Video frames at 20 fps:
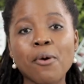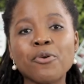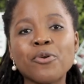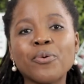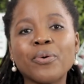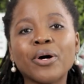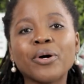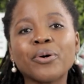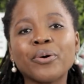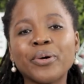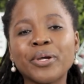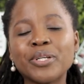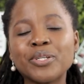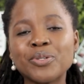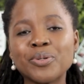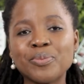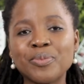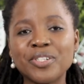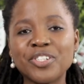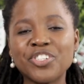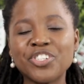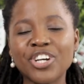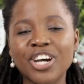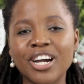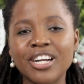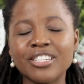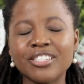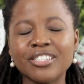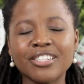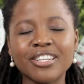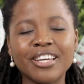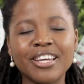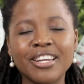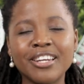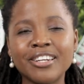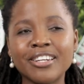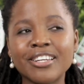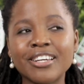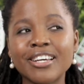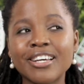You are going to be charged,
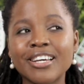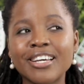and